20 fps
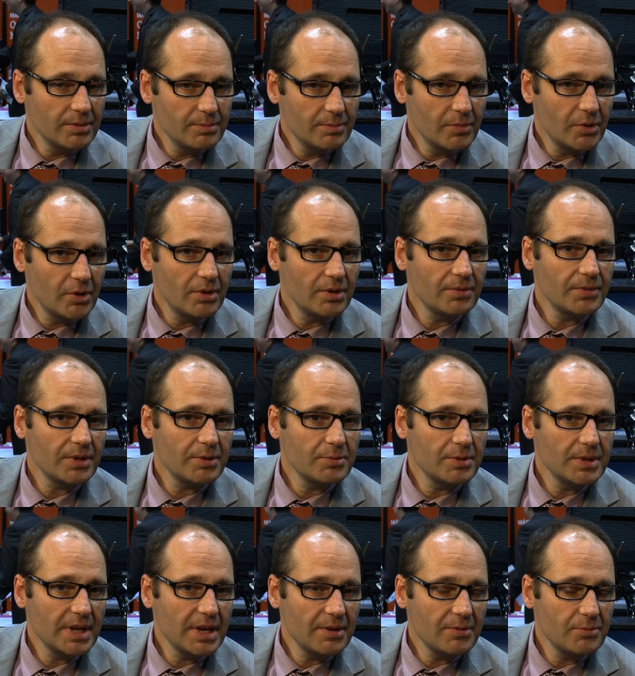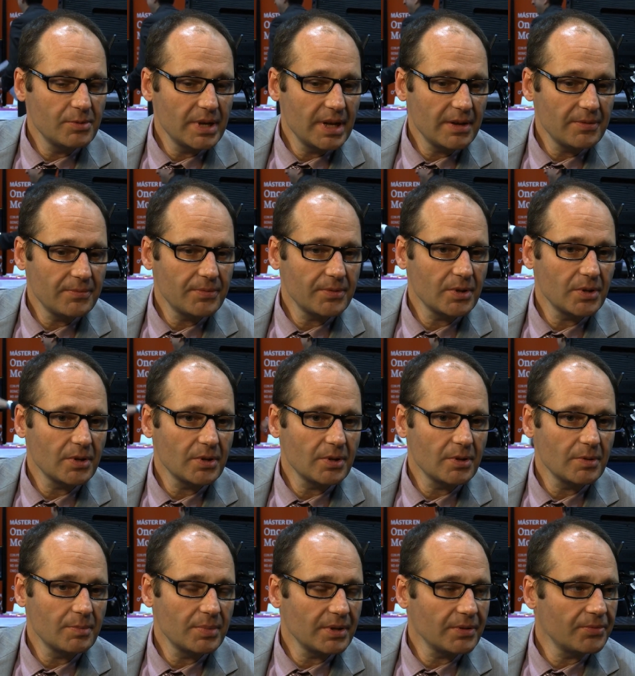Moreover, we have
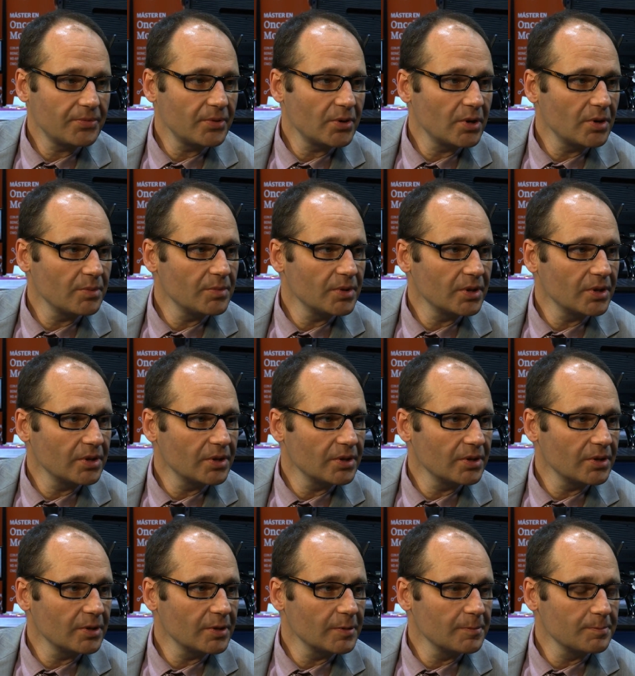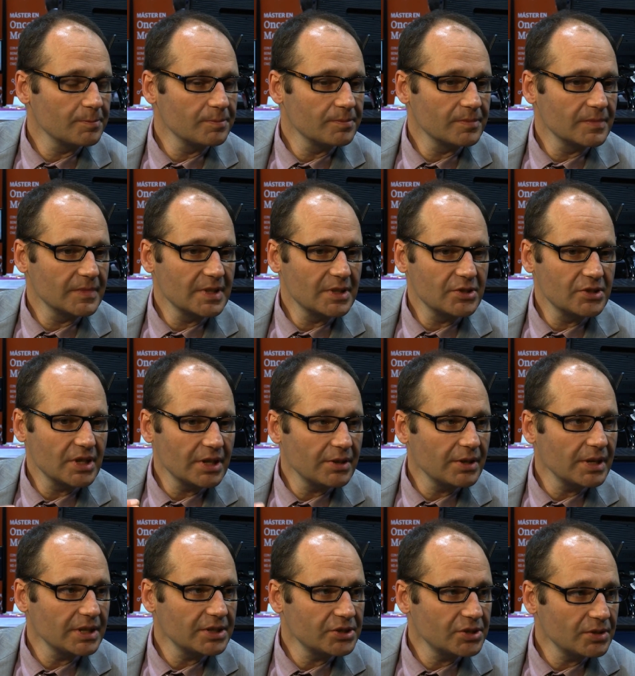performed
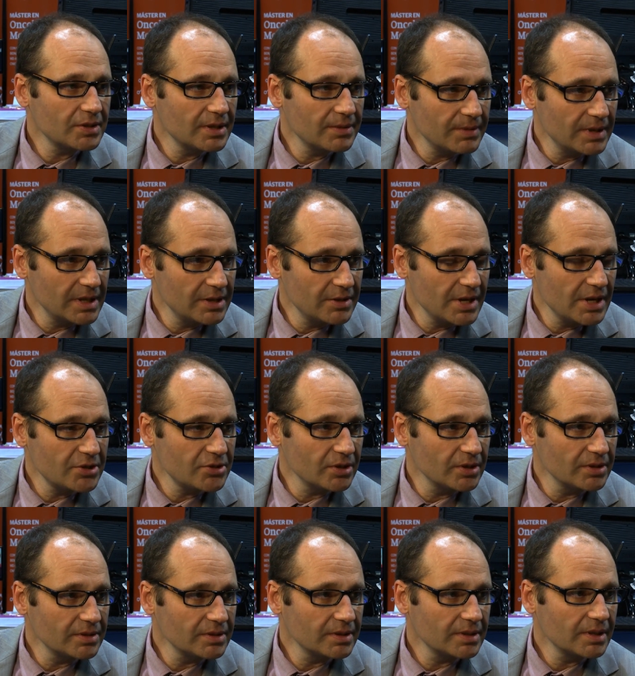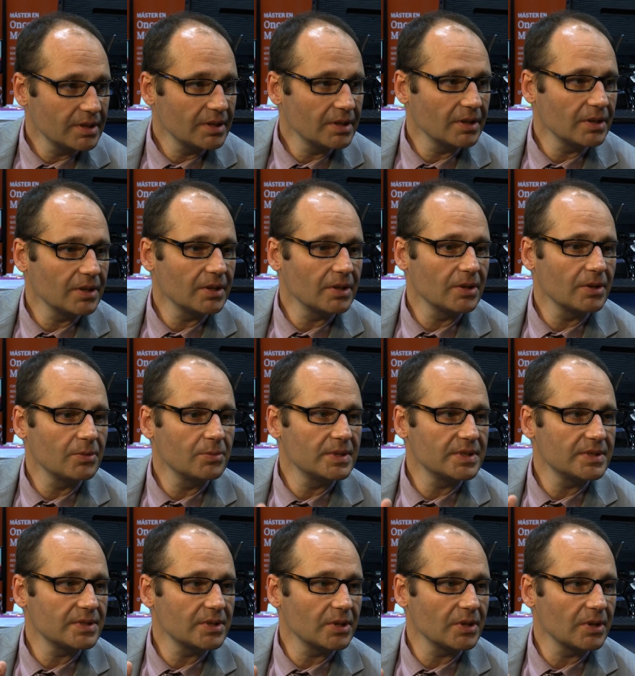geriatric evaluation
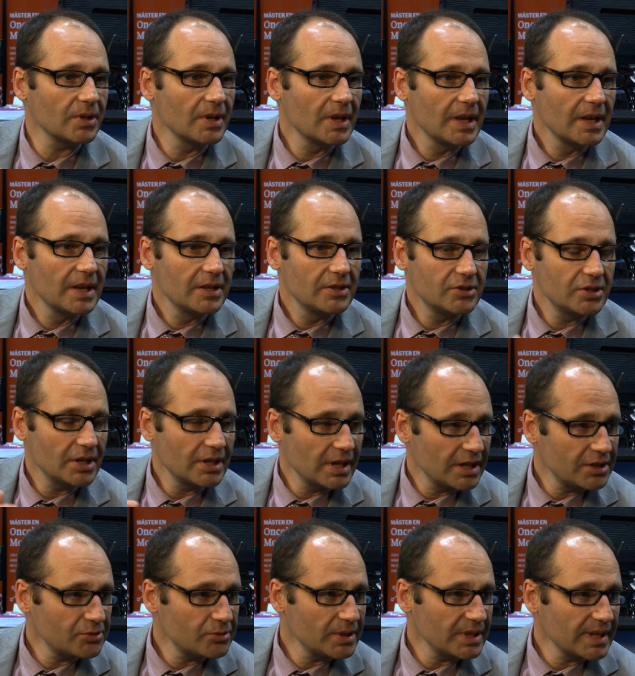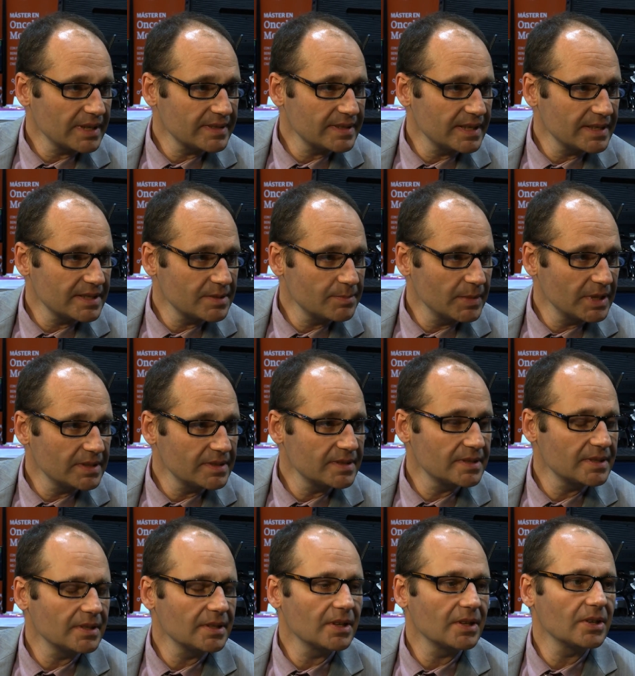with geriatric
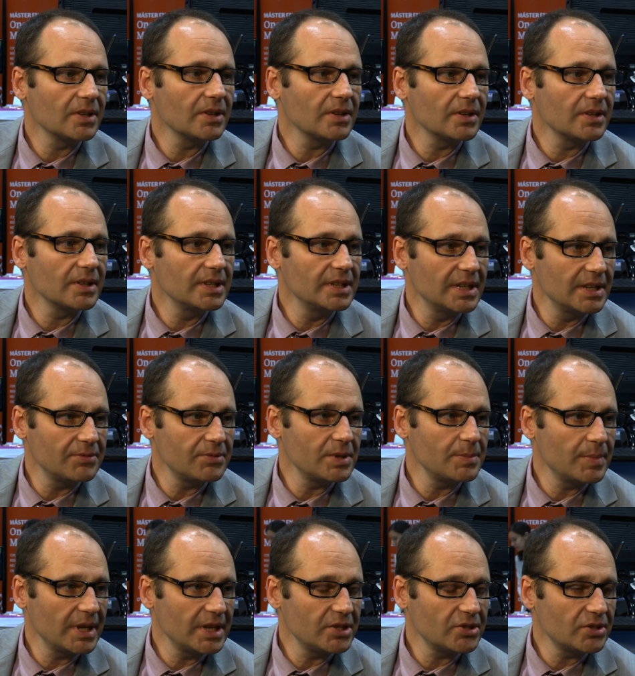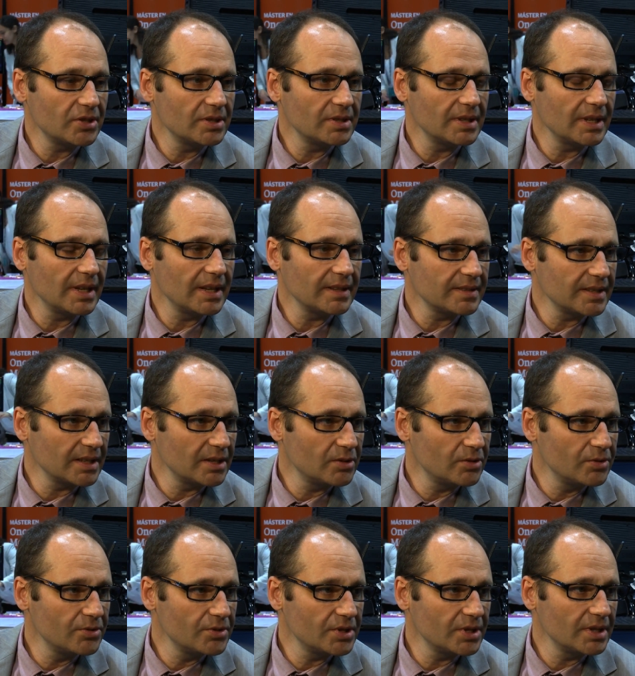assessment in every patient at
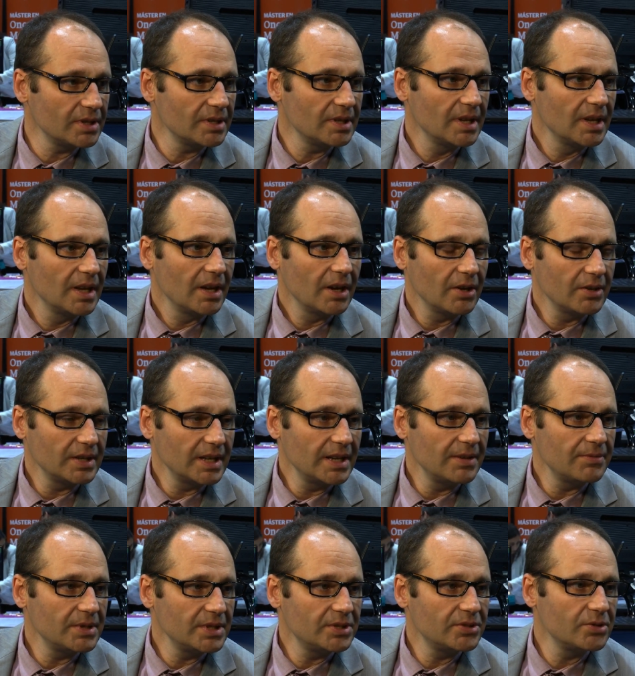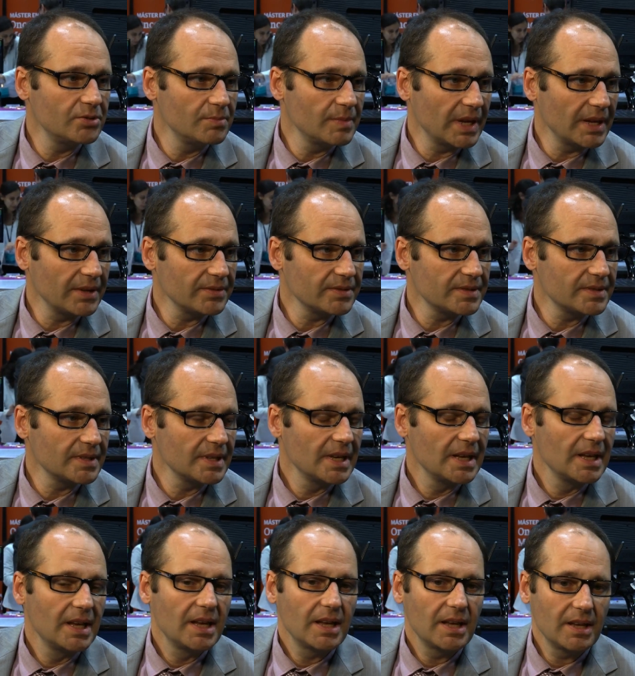inclusion and every 2 months.
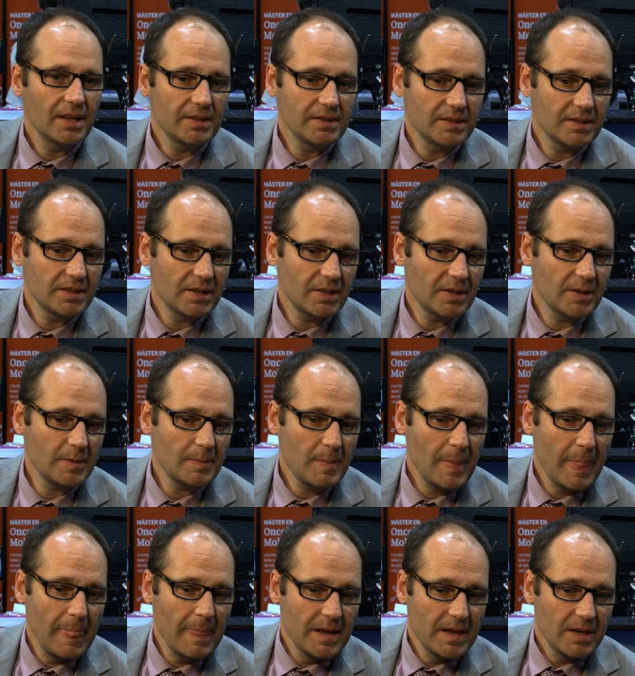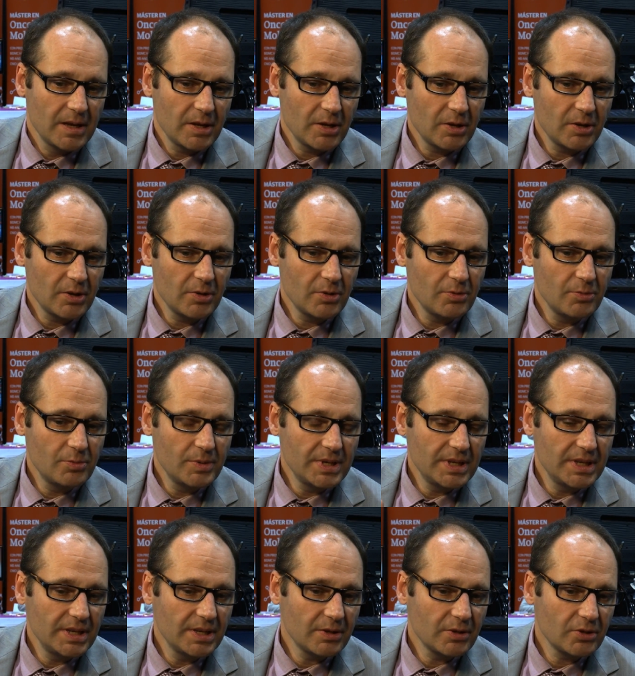And
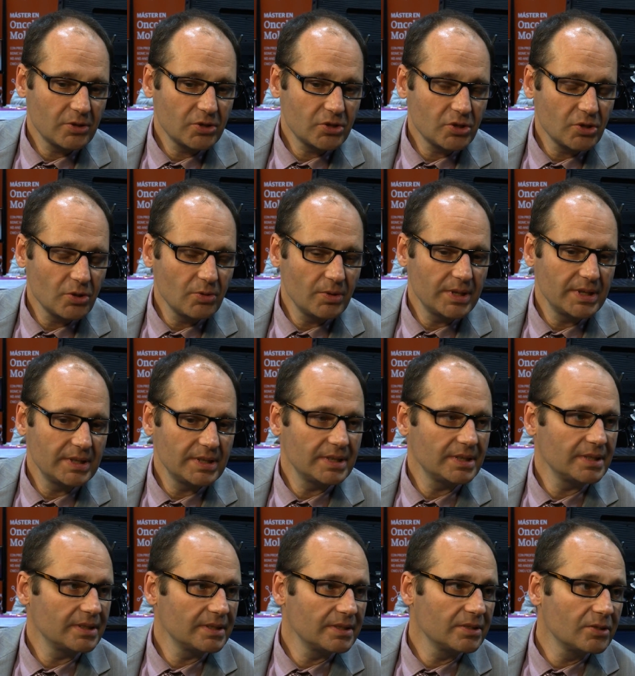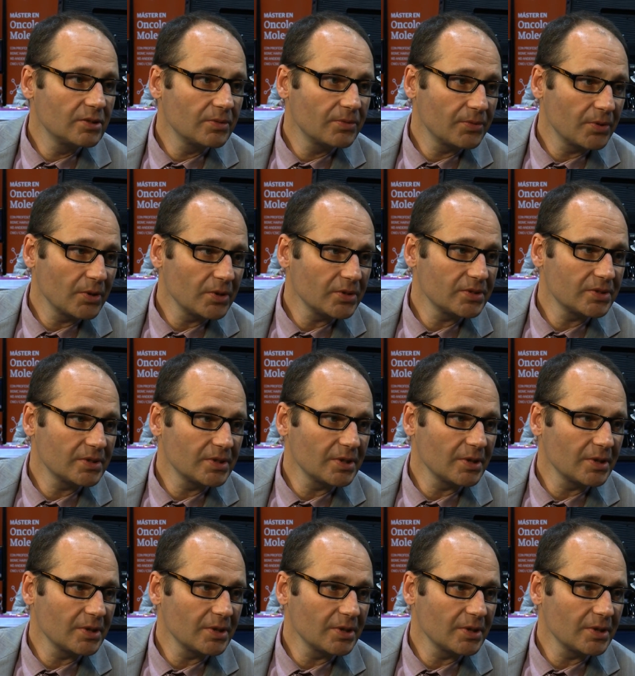we show in the first